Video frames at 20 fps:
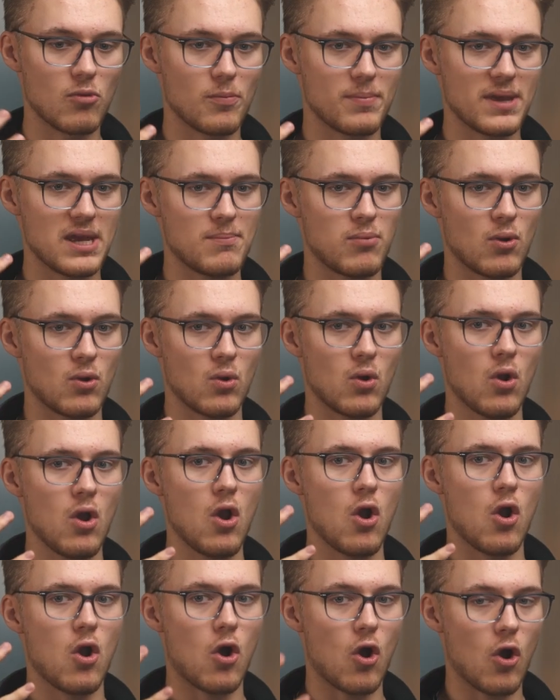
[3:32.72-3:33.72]
more people
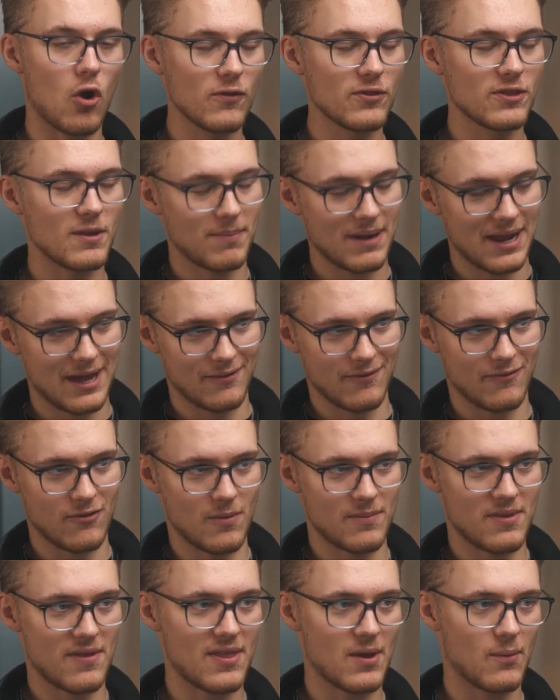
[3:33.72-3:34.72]
on the
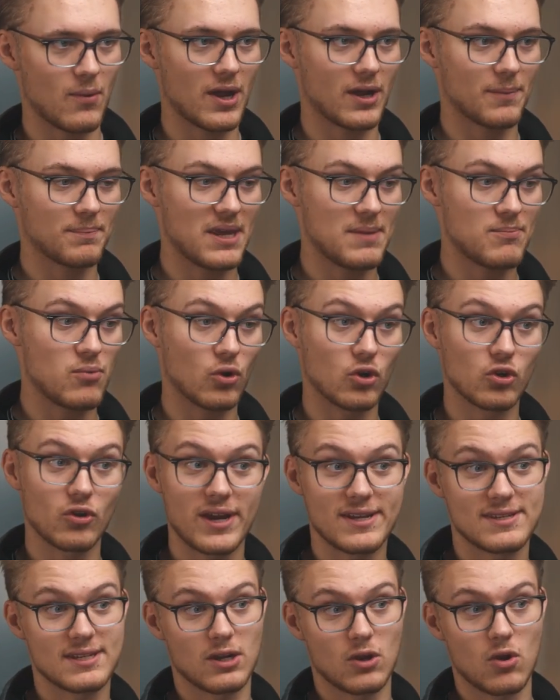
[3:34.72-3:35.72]
platform than there were people
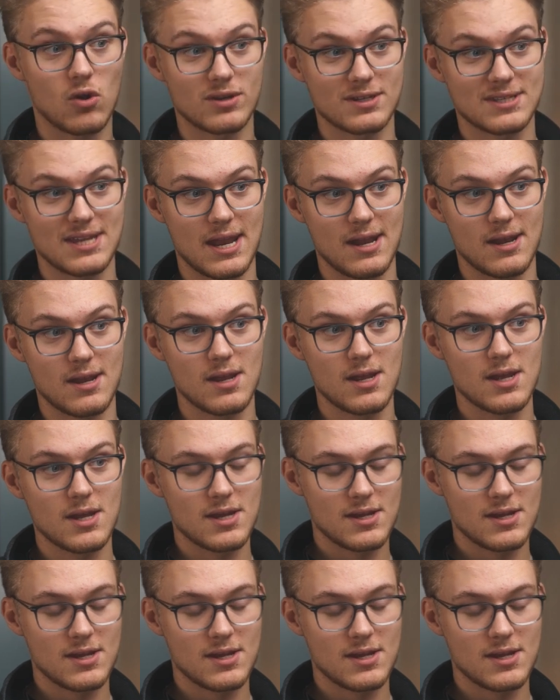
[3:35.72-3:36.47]
creating content.